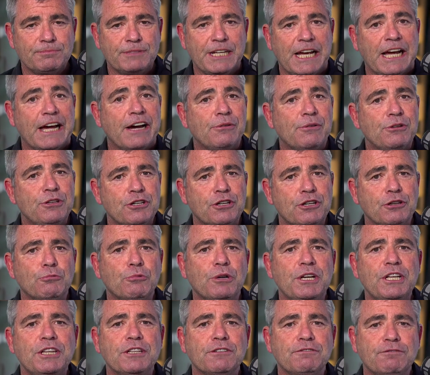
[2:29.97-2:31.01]
Now, you can
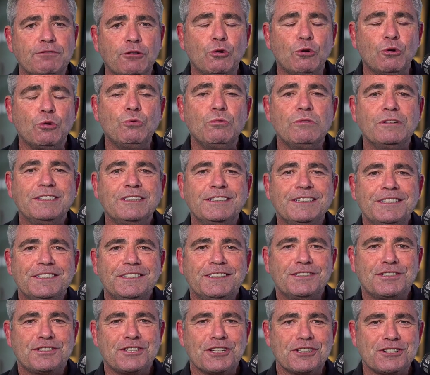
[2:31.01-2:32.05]
read the full
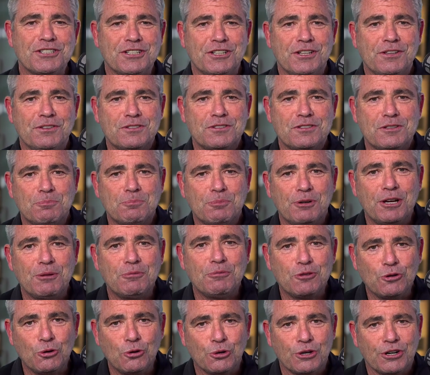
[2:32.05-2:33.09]
decision of the
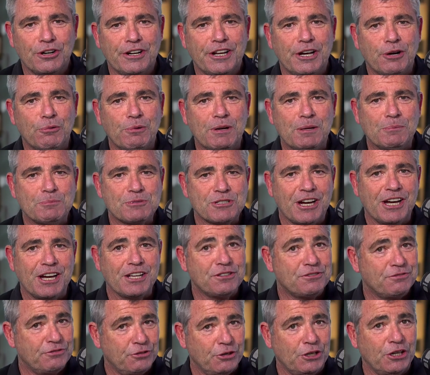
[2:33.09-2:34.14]
Supreme Court on our website.
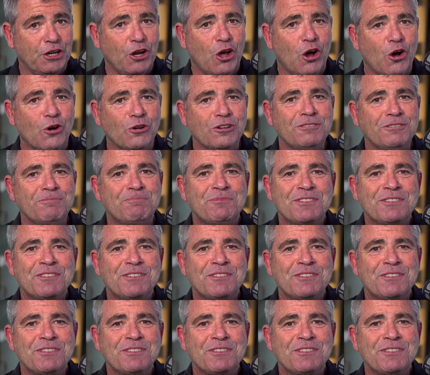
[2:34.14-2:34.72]
It's very long.